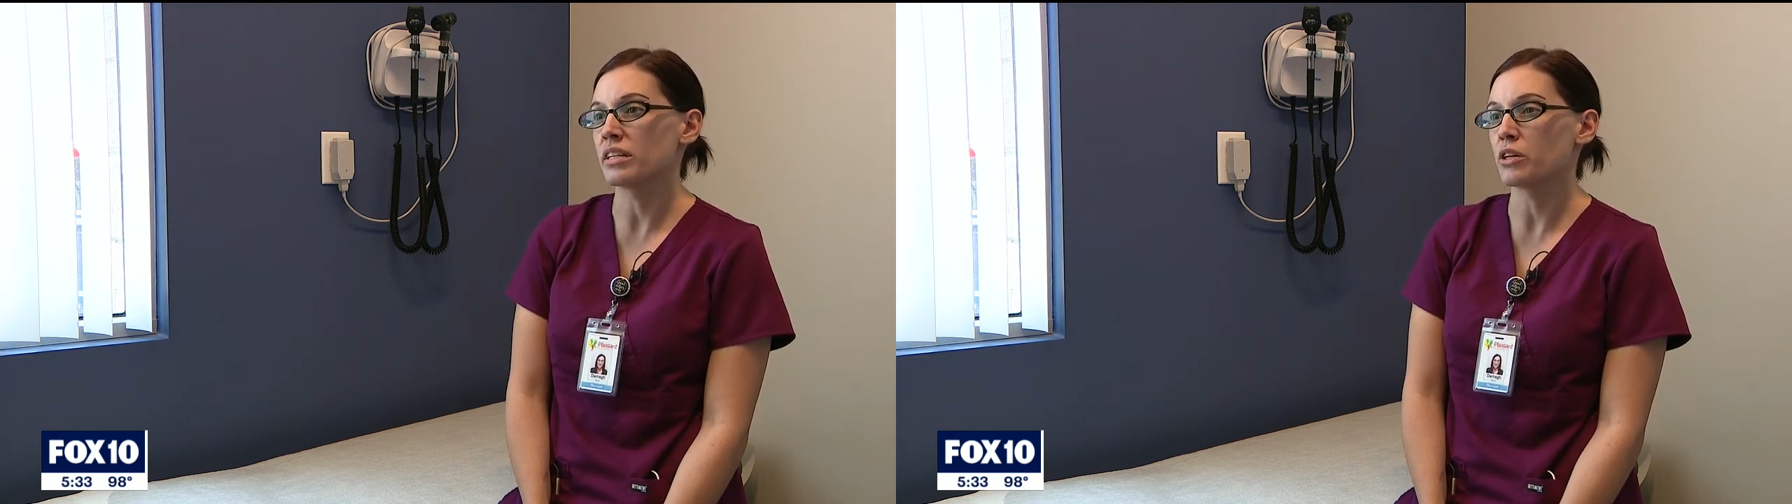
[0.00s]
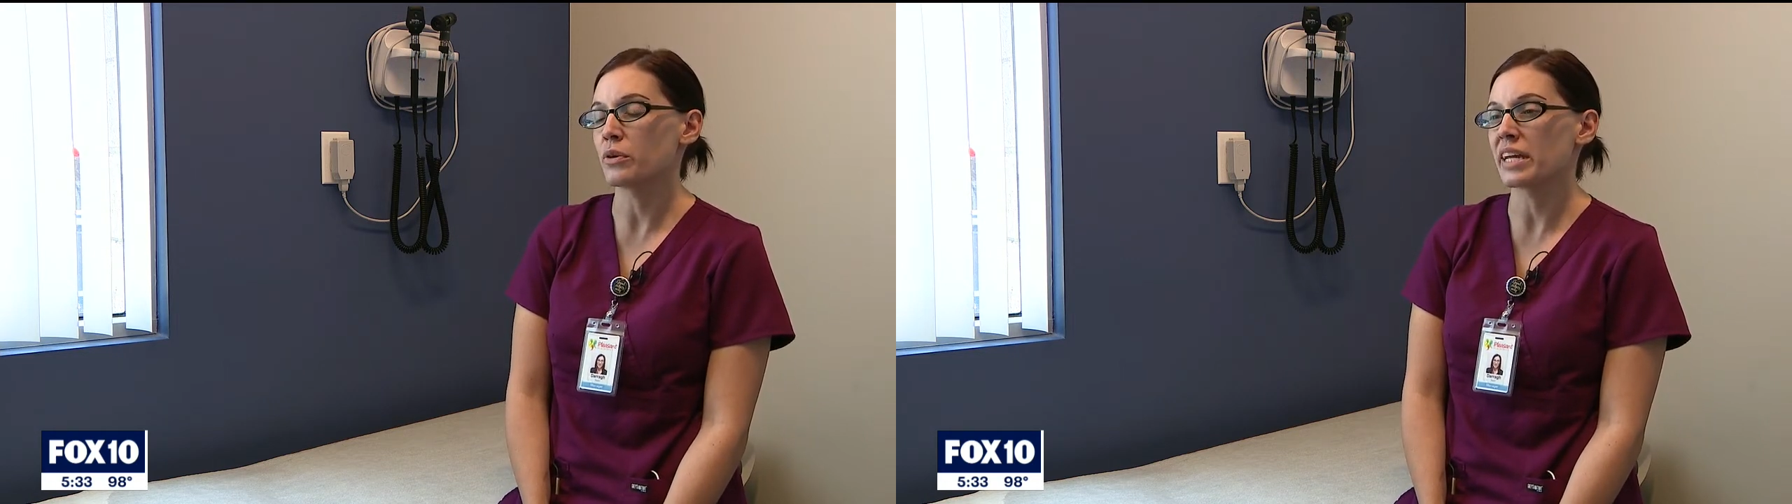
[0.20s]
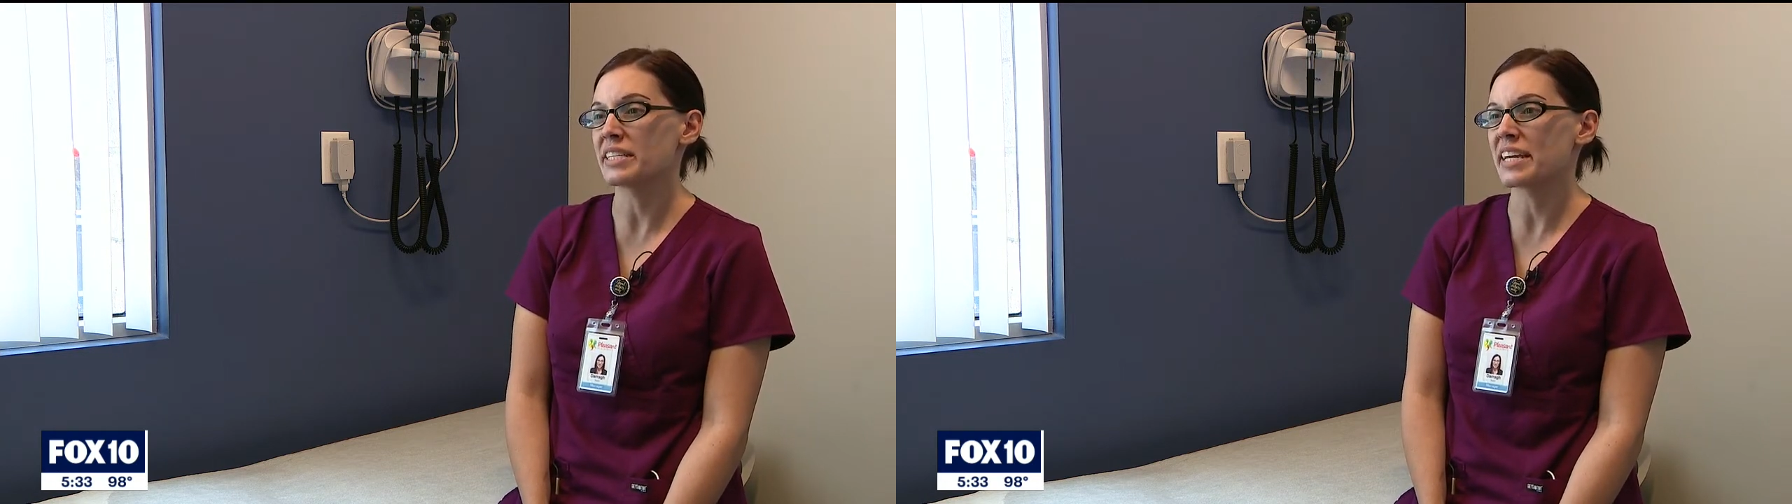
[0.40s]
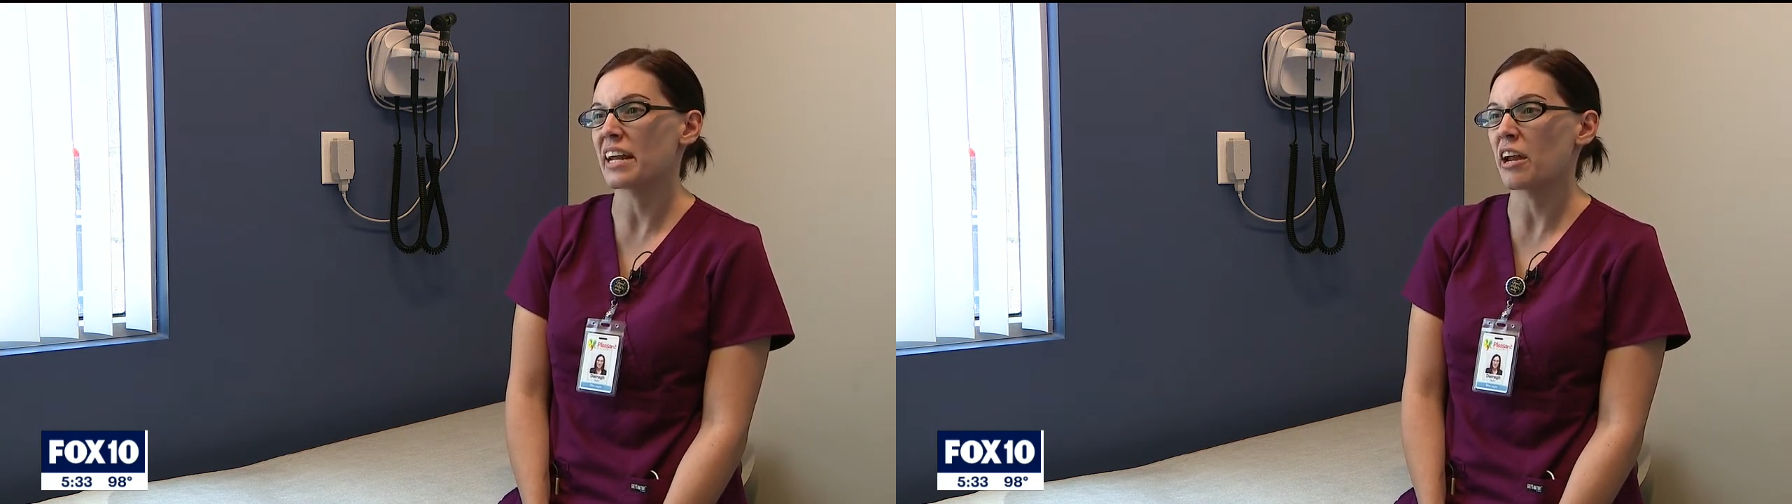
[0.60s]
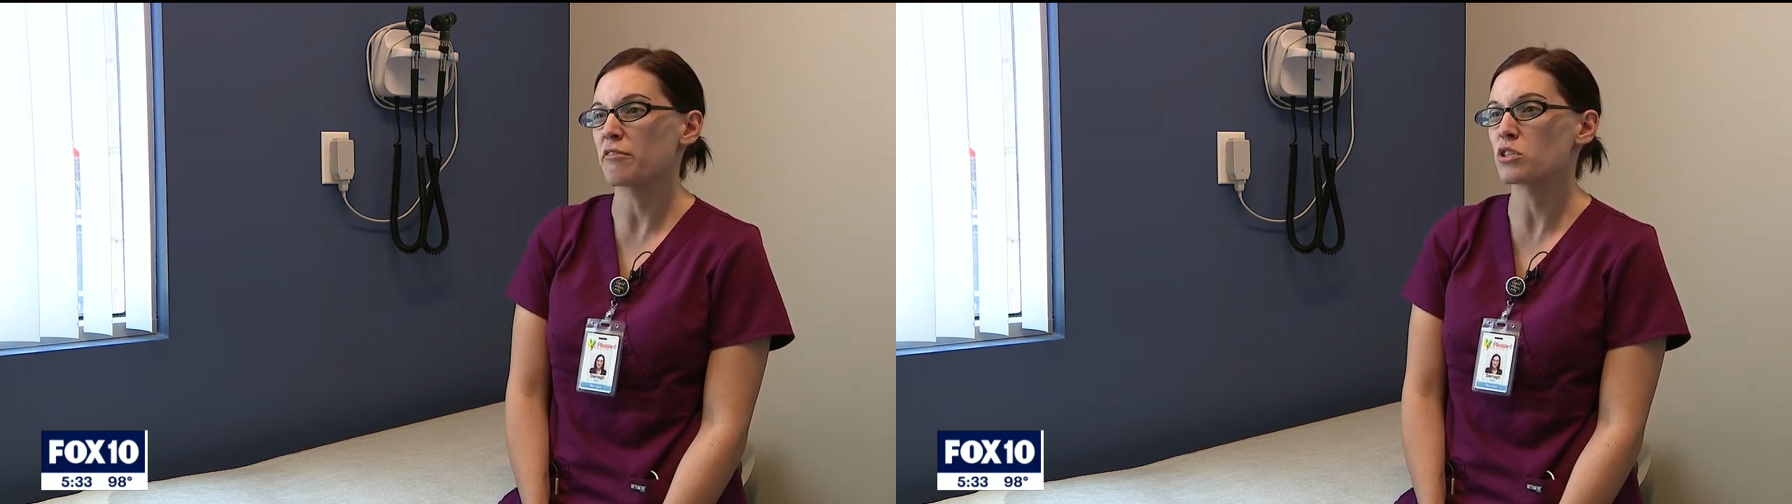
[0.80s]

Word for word: you know, kids get out of